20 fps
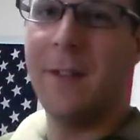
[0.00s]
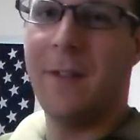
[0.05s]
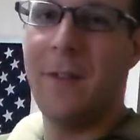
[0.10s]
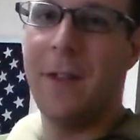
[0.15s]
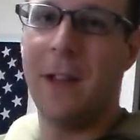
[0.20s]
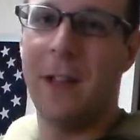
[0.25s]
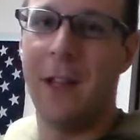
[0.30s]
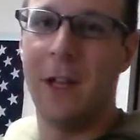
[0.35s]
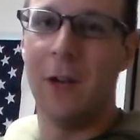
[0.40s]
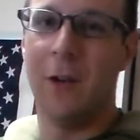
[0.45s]

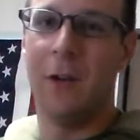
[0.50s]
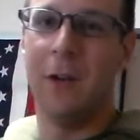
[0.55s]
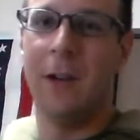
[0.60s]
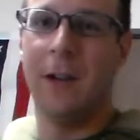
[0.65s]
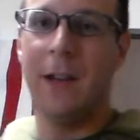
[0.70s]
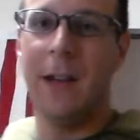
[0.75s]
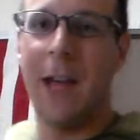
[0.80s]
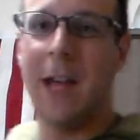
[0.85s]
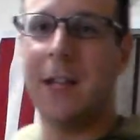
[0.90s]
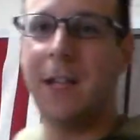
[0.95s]
fellow
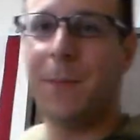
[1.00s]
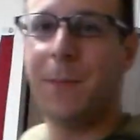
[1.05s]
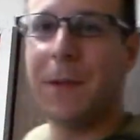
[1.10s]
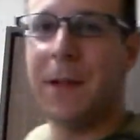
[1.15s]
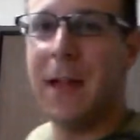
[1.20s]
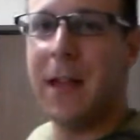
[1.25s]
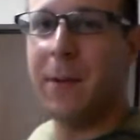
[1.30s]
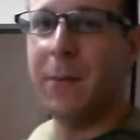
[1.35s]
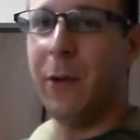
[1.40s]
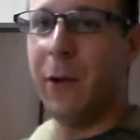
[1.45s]

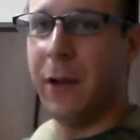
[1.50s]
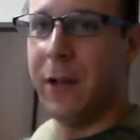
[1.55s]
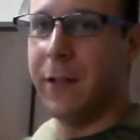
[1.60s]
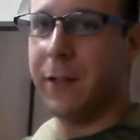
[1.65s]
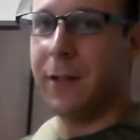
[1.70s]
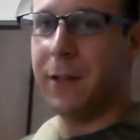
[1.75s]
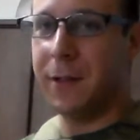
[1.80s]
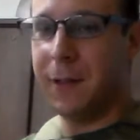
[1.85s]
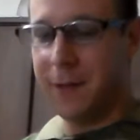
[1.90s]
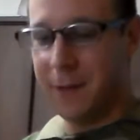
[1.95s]
HPA
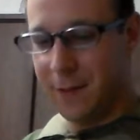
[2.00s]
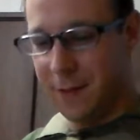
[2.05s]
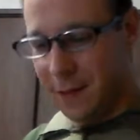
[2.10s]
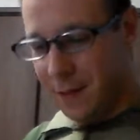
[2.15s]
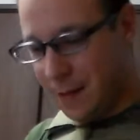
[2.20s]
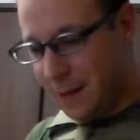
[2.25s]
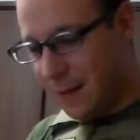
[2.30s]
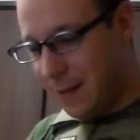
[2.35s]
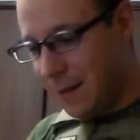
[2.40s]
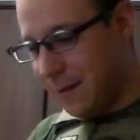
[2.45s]
boys,
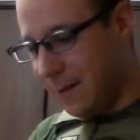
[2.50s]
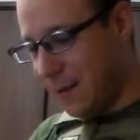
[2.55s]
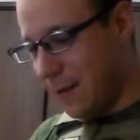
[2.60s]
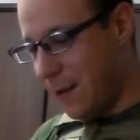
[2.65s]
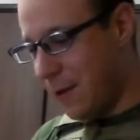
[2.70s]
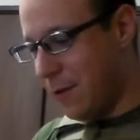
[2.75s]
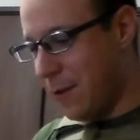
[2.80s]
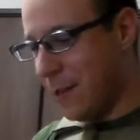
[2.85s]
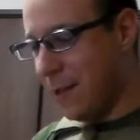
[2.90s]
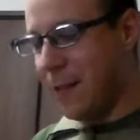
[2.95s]
then
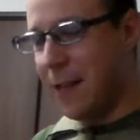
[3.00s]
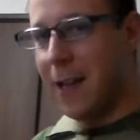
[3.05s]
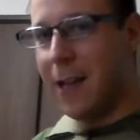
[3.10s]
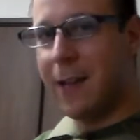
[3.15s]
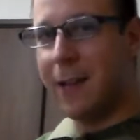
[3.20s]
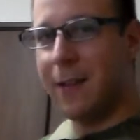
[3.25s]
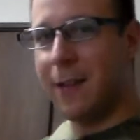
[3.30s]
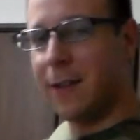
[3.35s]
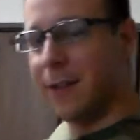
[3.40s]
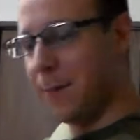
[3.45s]
you can
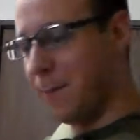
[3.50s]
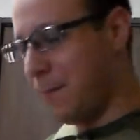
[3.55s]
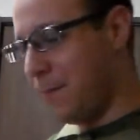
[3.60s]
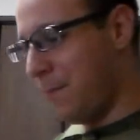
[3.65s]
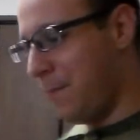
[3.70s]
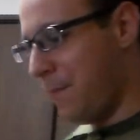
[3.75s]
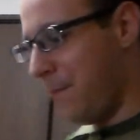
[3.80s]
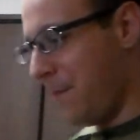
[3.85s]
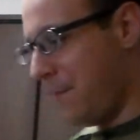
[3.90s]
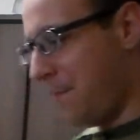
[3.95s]
take this
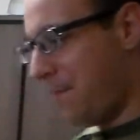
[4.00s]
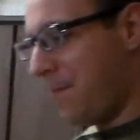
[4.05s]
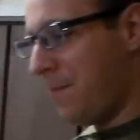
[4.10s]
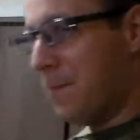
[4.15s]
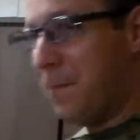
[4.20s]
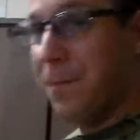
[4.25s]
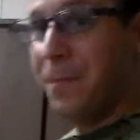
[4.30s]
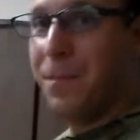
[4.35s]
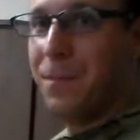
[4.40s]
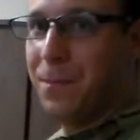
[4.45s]

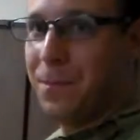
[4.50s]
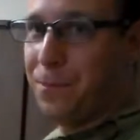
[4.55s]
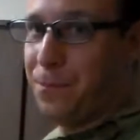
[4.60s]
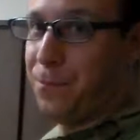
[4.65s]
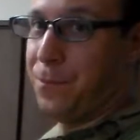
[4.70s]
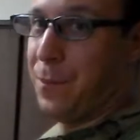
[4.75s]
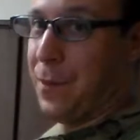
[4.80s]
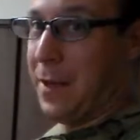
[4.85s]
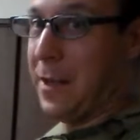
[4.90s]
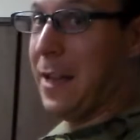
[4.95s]

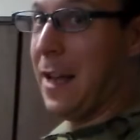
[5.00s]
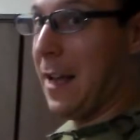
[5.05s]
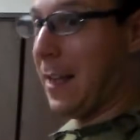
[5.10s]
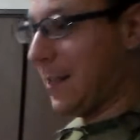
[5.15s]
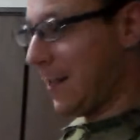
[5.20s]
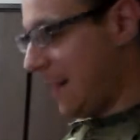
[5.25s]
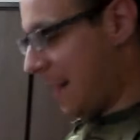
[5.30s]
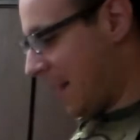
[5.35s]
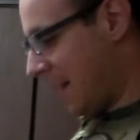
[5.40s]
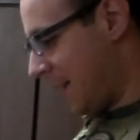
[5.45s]
big
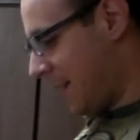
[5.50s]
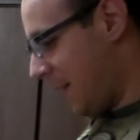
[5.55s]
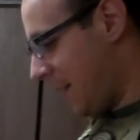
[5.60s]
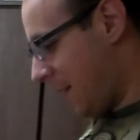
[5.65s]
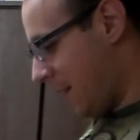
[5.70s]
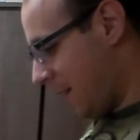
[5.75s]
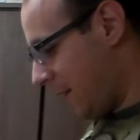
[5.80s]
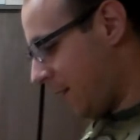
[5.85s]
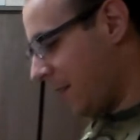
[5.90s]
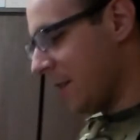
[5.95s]
ass tank
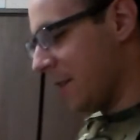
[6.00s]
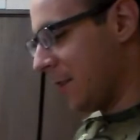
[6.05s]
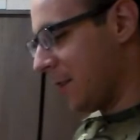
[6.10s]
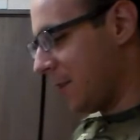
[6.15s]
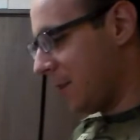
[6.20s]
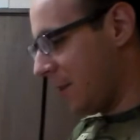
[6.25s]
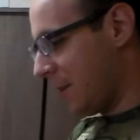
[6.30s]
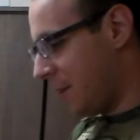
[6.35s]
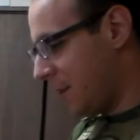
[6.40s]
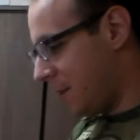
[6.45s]
here,
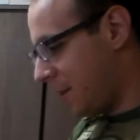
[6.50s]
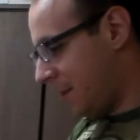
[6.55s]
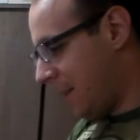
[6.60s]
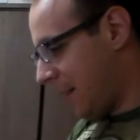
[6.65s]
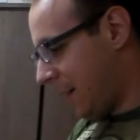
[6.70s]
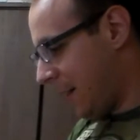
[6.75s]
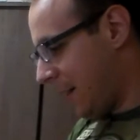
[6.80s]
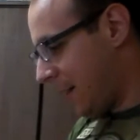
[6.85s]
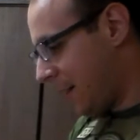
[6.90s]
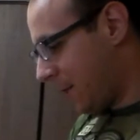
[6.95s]
because Good Sir
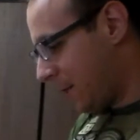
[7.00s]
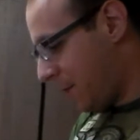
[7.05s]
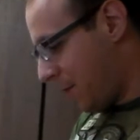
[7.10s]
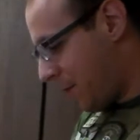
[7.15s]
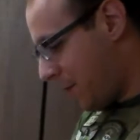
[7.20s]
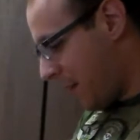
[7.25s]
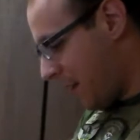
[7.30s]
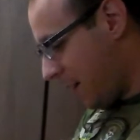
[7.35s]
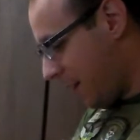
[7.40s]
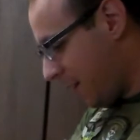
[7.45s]
Knight likes them
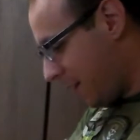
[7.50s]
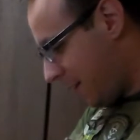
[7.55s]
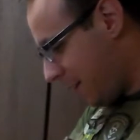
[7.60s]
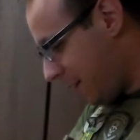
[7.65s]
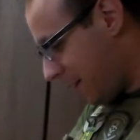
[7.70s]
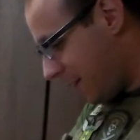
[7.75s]
thick.